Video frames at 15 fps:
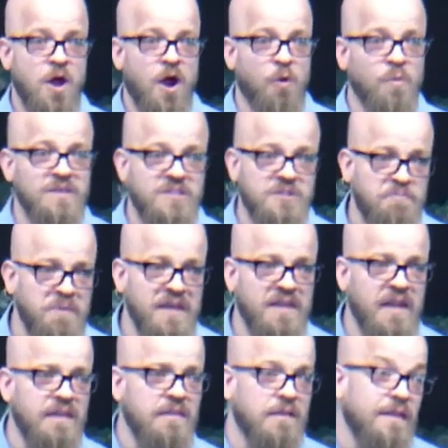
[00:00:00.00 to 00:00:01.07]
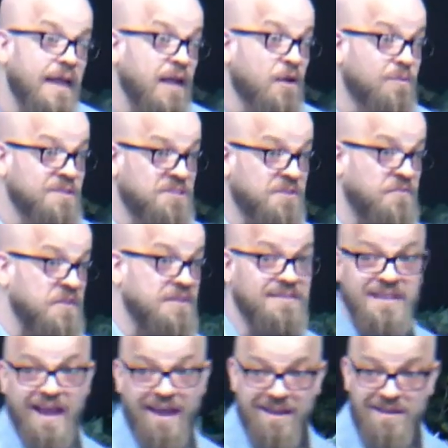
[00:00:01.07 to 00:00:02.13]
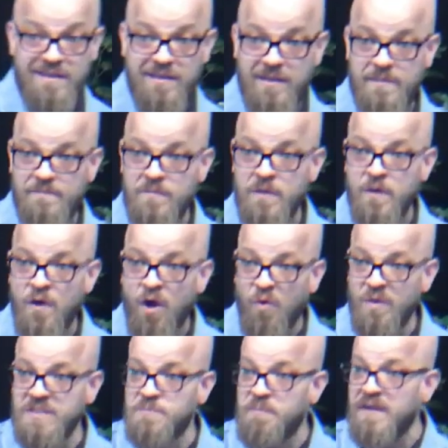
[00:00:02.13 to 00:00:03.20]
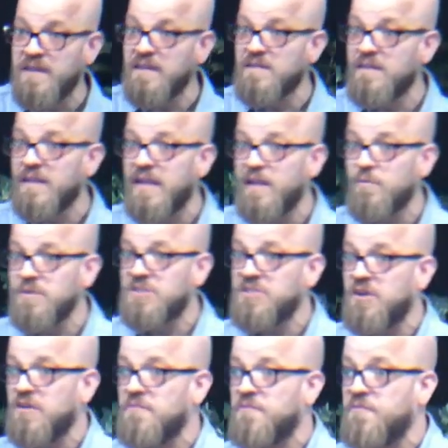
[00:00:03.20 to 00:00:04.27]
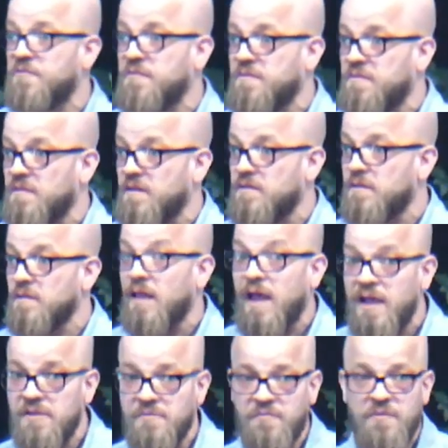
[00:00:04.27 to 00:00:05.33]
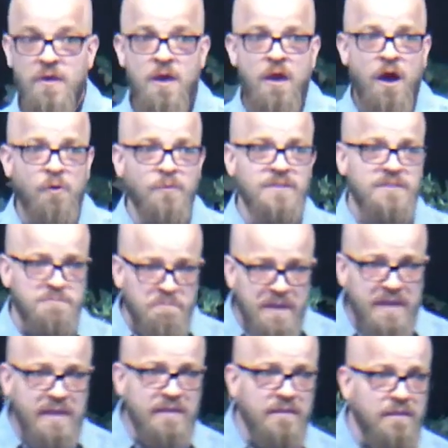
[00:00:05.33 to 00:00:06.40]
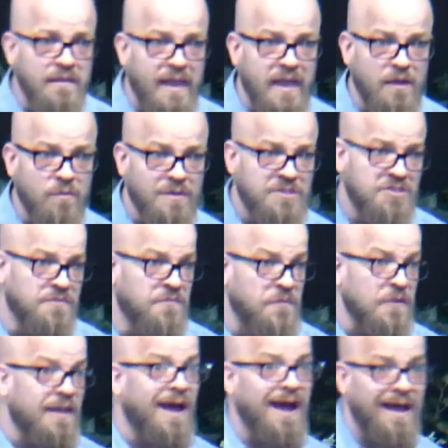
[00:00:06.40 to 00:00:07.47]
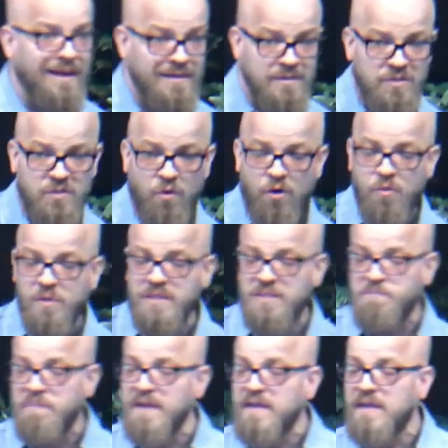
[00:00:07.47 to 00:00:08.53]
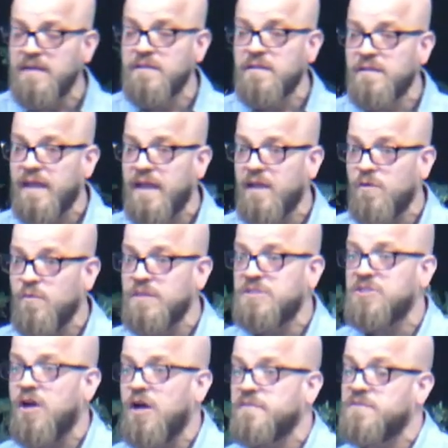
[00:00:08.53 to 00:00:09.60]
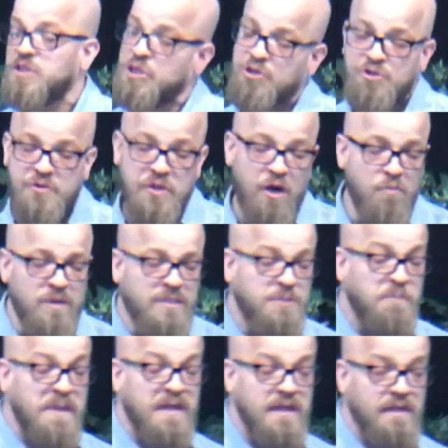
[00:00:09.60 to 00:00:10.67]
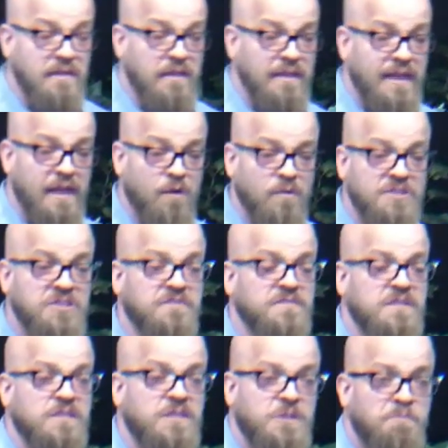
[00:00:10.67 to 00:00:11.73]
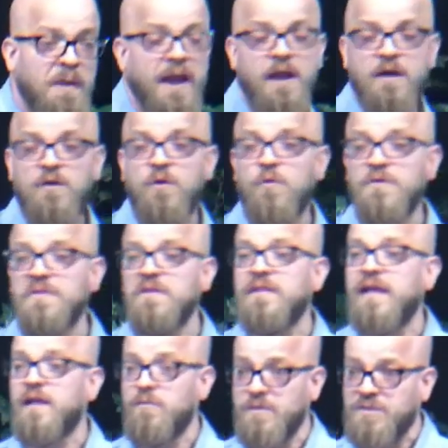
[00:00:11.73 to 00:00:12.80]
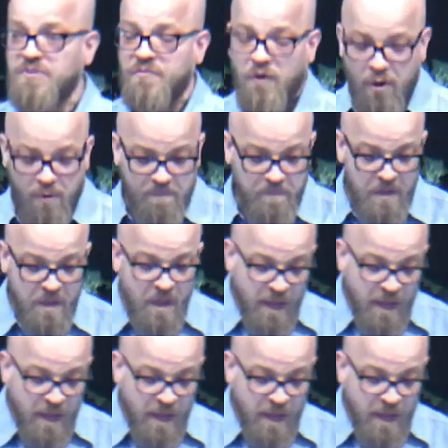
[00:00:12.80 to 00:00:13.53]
Are we speaking the language of the dead? Are we speaking the language of life? Are we speaking the language of lies or are we speaking the language of truth? Are we speaking the language of despair or the language of hope?